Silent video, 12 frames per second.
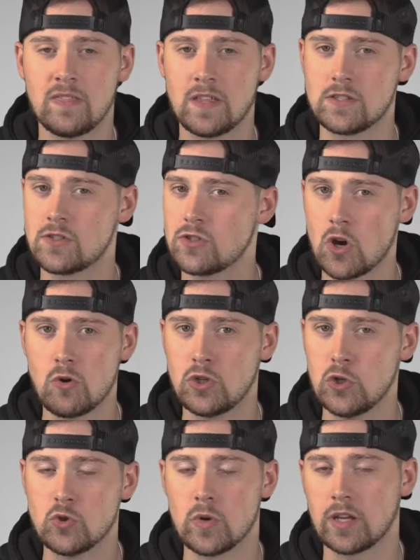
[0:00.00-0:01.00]
That's so
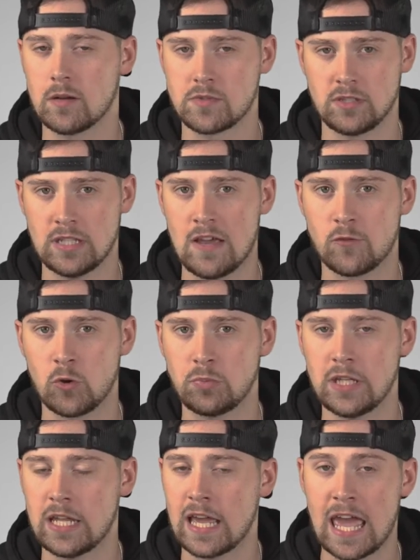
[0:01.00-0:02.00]
huge when it comes to life group
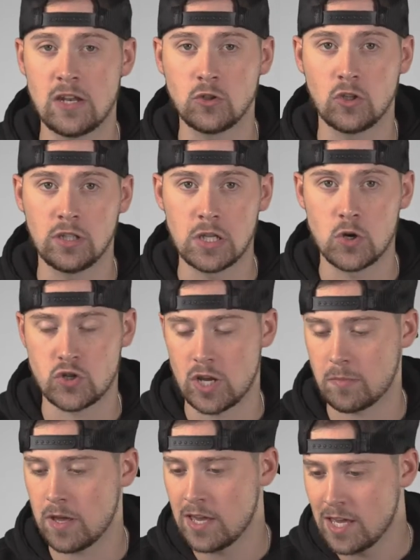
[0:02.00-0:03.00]
leading and good
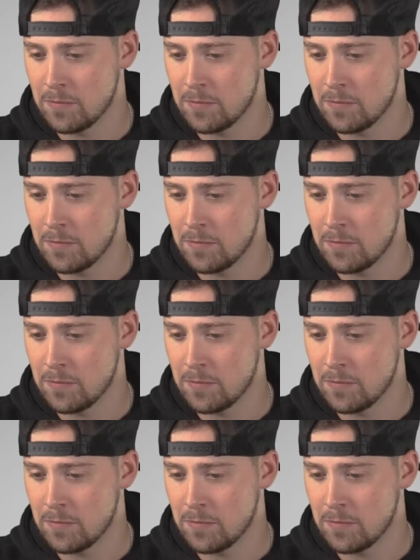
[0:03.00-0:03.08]
leadership.